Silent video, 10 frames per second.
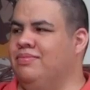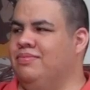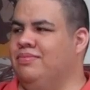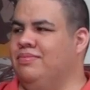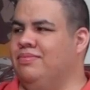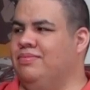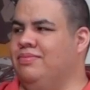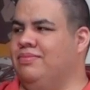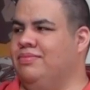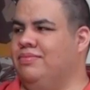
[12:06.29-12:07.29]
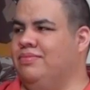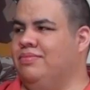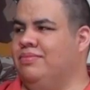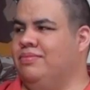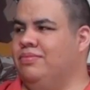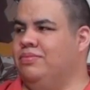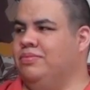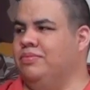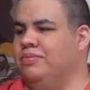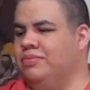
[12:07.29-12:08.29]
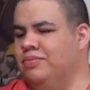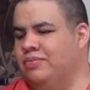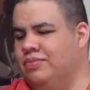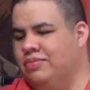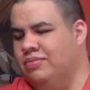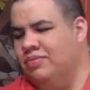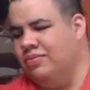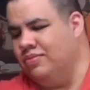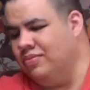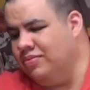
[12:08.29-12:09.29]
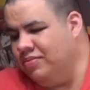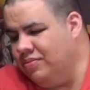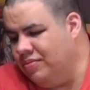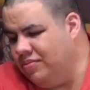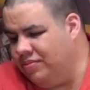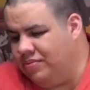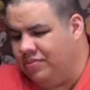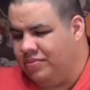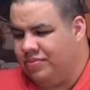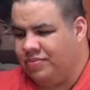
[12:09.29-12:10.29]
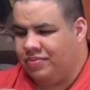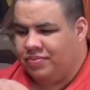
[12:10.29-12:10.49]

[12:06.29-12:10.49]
(not speaking)